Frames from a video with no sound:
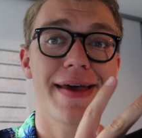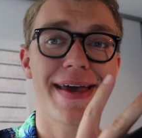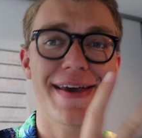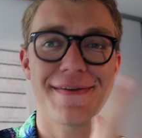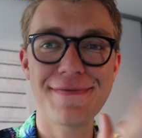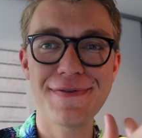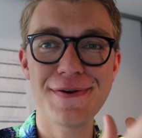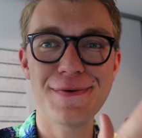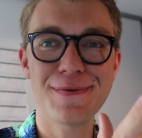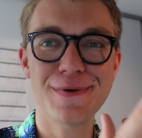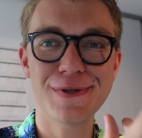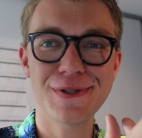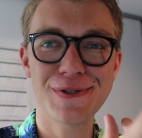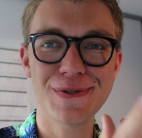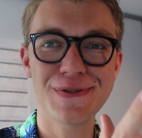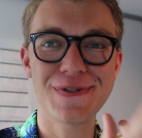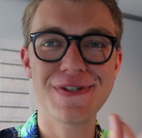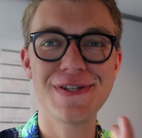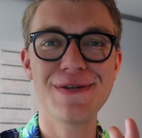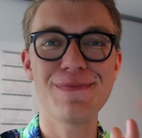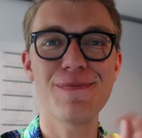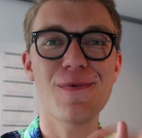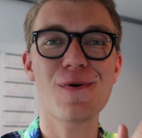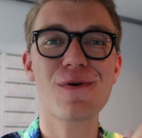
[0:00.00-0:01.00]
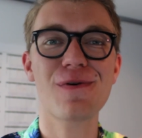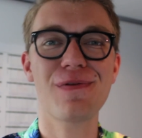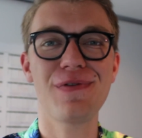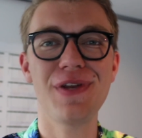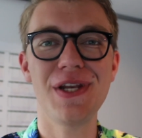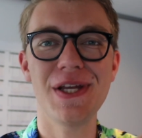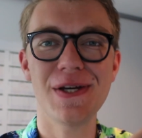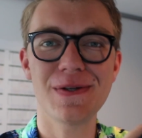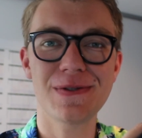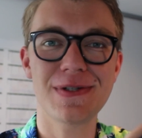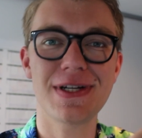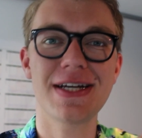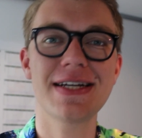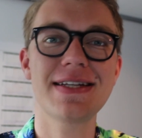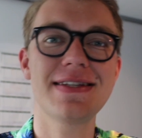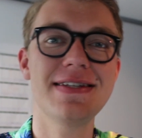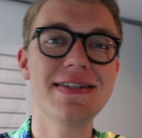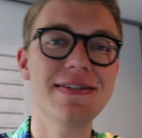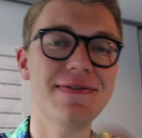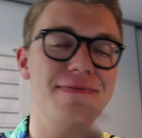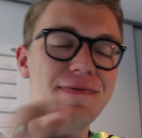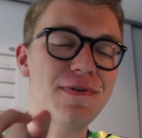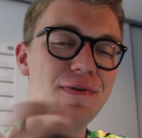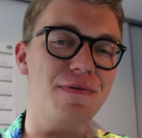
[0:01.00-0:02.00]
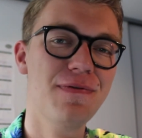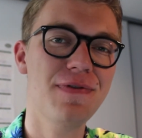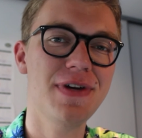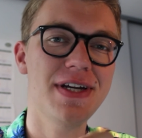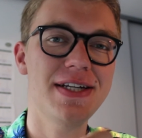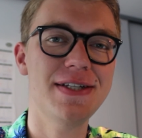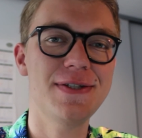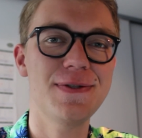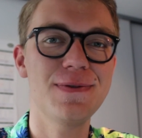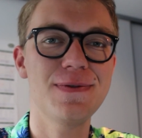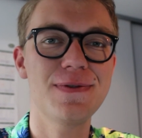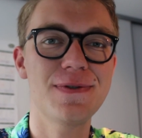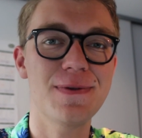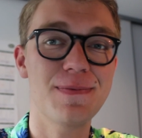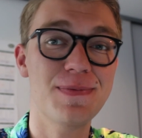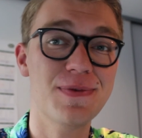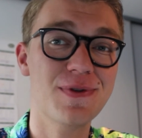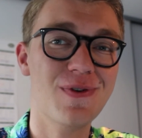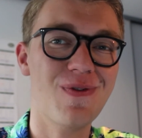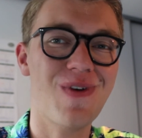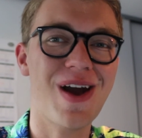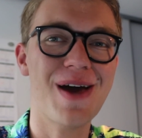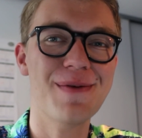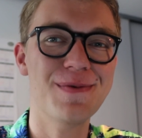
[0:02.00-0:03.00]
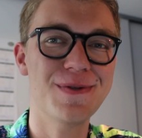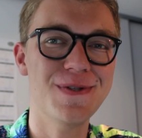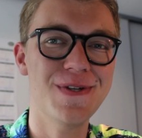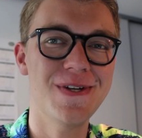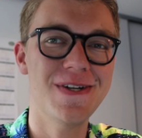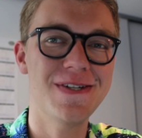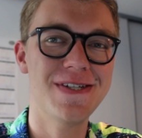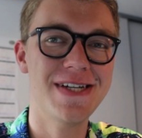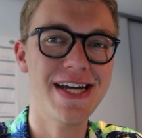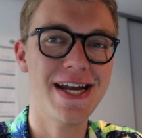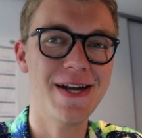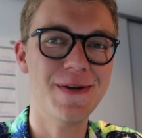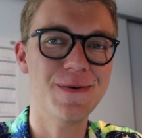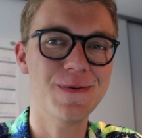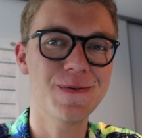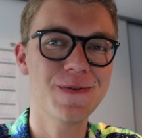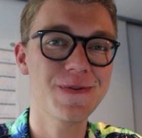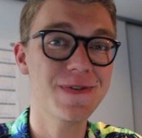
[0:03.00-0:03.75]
If you want to see more videos like this, feel free to subscribe to the channel.